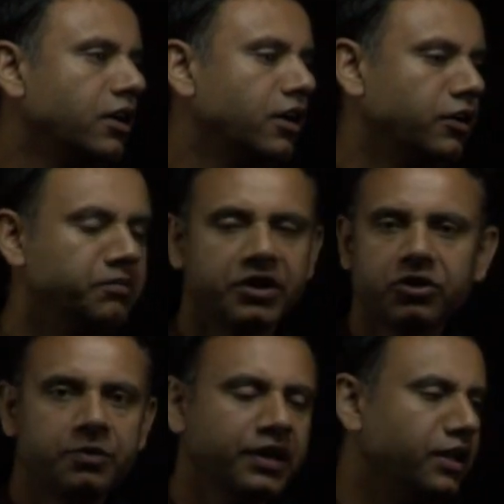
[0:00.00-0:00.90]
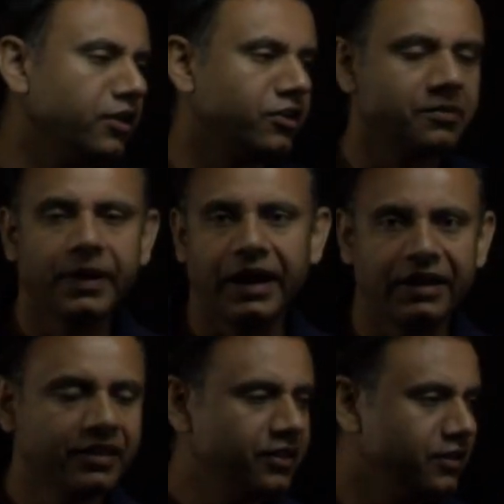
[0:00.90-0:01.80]
It could be any other
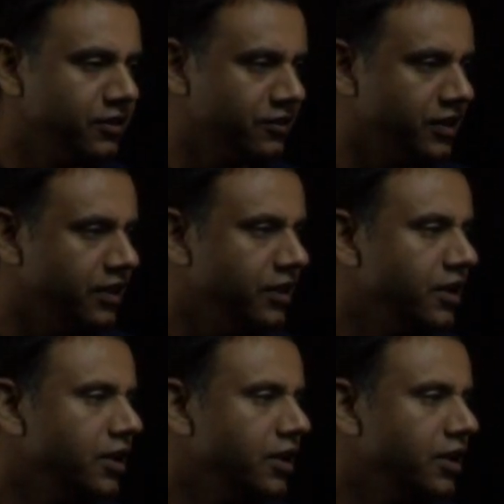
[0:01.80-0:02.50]
path. Okay,